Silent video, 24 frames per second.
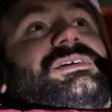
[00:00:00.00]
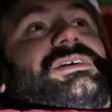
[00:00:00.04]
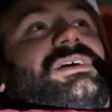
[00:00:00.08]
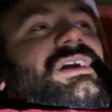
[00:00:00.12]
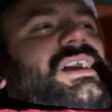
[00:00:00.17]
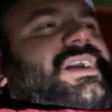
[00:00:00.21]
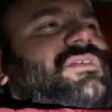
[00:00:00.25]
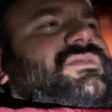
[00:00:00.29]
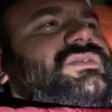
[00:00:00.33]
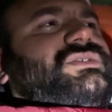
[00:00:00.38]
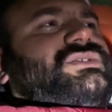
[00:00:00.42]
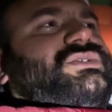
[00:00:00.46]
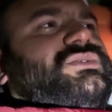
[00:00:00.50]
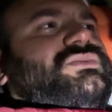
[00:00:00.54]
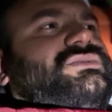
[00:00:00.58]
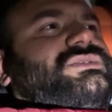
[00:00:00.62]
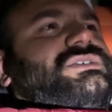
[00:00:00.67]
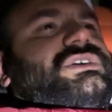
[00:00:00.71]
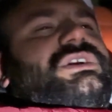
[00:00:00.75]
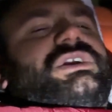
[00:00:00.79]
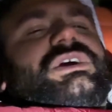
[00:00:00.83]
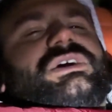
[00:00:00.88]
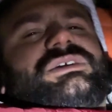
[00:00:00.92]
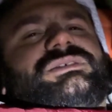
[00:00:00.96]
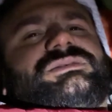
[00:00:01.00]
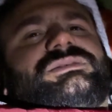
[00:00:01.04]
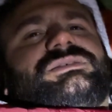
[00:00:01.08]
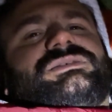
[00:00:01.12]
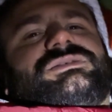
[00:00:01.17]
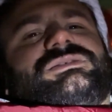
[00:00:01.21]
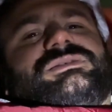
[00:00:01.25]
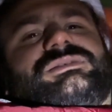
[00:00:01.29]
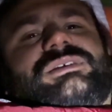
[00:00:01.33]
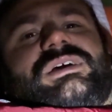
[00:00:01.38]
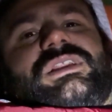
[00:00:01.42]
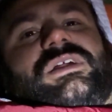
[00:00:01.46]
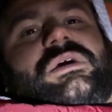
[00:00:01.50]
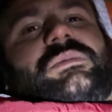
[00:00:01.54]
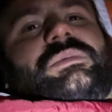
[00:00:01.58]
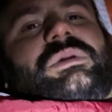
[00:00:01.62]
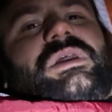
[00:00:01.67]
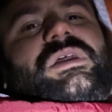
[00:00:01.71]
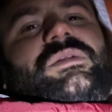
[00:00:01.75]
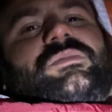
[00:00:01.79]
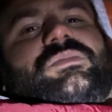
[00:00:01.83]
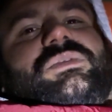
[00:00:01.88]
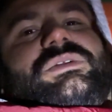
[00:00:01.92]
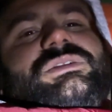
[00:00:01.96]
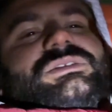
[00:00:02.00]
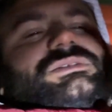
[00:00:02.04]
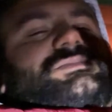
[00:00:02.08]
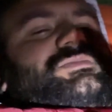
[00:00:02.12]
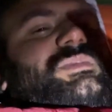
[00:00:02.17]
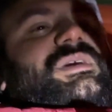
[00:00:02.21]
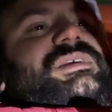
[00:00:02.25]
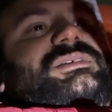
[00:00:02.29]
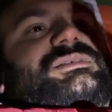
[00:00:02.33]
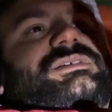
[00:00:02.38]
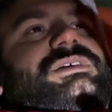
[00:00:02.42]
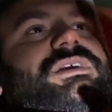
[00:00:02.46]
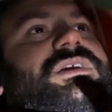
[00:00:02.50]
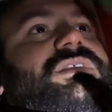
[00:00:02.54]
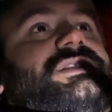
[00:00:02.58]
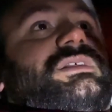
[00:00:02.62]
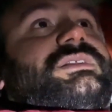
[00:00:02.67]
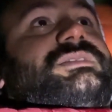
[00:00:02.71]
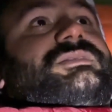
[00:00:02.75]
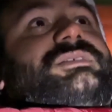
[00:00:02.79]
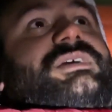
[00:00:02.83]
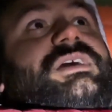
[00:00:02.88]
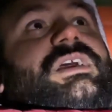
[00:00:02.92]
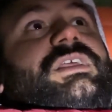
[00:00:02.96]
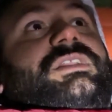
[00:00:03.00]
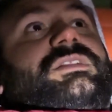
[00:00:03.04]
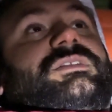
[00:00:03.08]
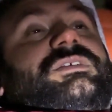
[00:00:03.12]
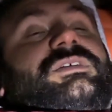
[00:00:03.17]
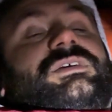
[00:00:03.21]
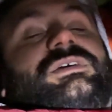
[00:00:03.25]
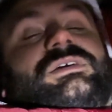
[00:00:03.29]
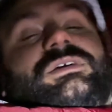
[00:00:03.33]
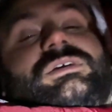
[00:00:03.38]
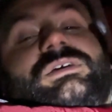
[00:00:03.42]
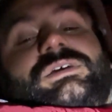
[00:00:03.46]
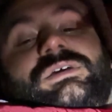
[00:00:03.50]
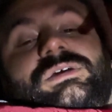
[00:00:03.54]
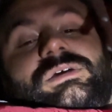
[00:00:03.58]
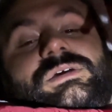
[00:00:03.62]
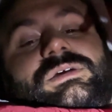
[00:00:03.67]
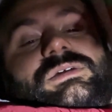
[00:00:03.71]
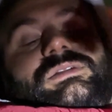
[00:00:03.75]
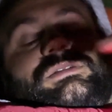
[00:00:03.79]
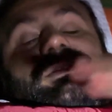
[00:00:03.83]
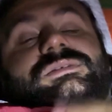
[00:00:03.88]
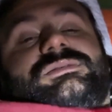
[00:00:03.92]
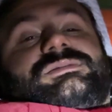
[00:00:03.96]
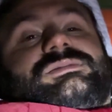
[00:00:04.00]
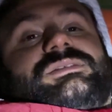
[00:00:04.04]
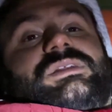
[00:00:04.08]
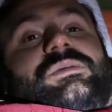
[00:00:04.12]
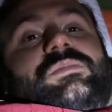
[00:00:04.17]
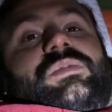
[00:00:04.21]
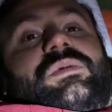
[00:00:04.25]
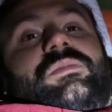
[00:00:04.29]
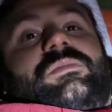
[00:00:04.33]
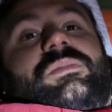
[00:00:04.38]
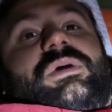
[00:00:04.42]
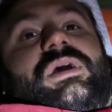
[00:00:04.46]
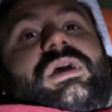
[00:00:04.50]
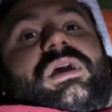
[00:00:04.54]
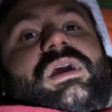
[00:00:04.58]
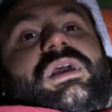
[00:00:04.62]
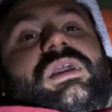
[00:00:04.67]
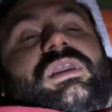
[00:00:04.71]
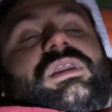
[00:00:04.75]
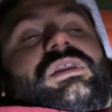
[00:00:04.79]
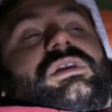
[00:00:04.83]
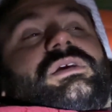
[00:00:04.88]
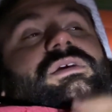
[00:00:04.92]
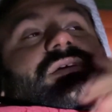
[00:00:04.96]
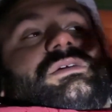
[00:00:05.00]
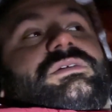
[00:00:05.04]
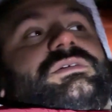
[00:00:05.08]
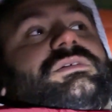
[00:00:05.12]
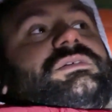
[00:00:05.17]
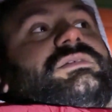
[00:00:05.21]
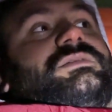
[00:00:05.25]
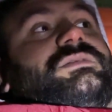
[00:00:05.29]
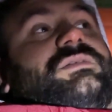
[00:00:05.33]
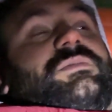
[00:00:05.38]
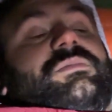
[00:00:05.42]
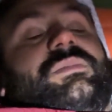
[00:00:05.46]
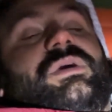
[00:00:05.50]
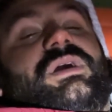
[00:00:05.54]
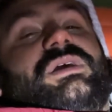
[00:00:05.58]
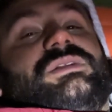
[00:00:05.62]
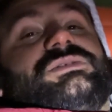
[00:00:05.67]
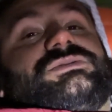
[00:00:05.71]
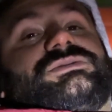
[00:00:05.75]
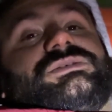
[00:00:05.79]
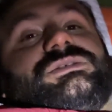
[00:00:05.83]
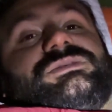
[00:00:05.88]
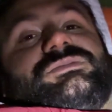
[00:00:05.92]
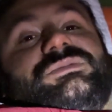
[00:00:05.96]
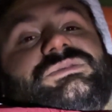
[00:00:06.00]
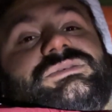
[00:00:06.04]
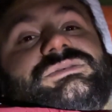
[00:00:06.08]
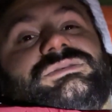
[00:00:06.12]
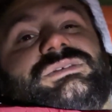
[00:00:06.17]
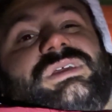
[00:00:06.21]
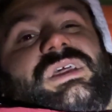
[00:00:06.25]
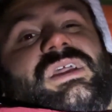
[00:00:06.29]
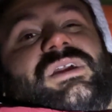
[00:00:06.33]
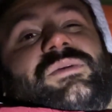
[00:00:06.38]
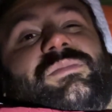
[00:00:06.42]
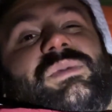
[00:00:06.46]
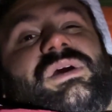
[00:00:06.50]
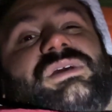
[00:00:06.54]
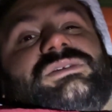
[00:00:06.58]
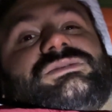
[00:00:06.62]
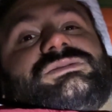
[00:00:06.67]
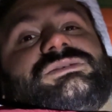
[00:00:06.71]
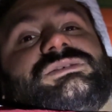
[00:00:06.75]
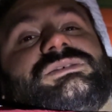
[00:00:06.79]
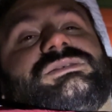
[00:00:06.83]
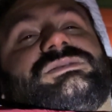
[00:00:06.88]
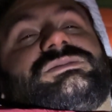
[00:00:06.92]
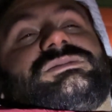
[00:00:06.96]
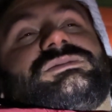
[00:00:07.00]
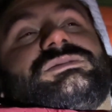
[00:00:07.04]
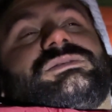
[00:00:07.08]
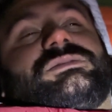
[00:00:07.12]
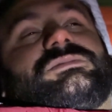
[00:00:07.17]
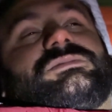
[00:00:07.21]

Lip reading: I haven't shown you guys the setup yet, but it's basically the tent, the sleeping bag, the mattress, which is the air mattress.